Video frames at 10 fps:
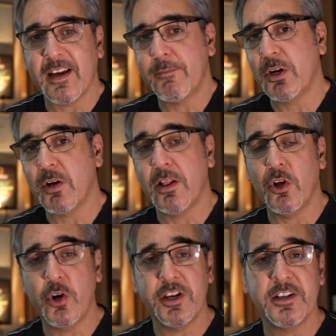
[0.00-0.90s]
I'm not a
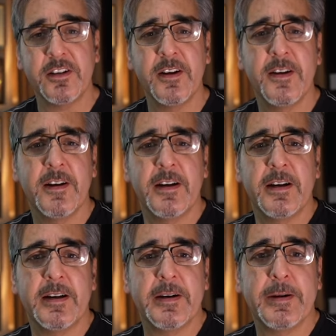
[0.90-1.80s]
lawyer,
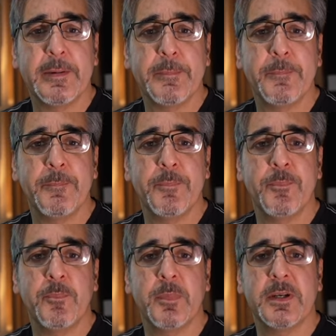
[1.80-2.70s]

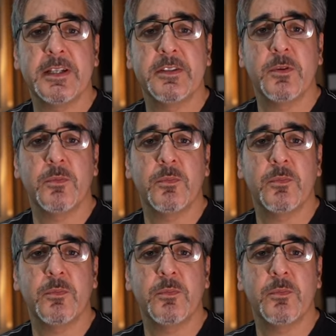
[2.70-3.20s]
but